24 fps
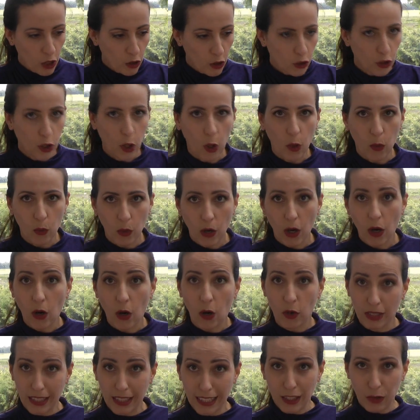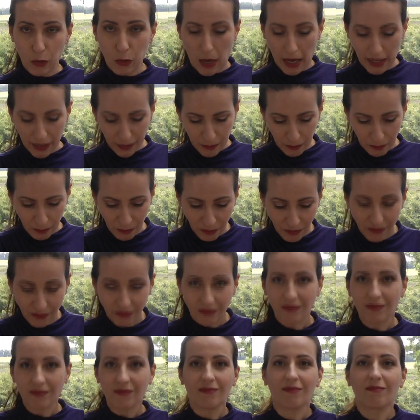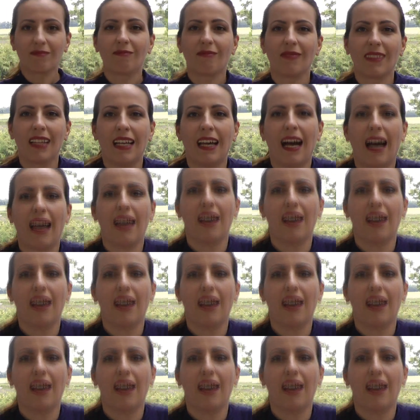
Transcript: So on this one, I